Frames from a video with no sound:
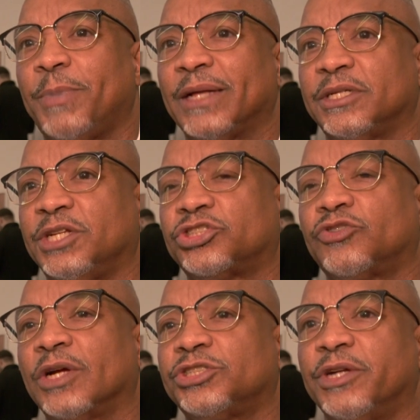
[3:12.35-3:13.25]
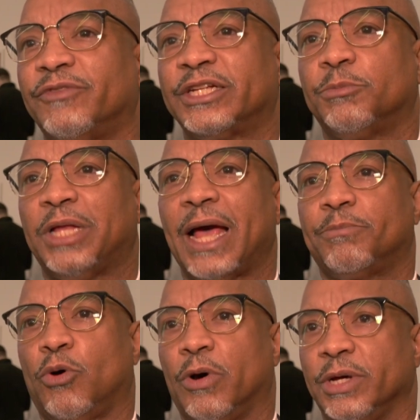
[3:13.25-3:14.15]
about the destruction of little black
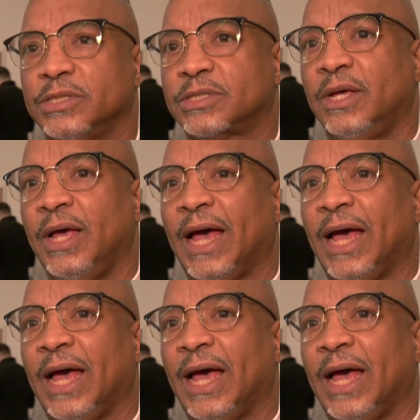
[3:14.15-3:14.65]
boys.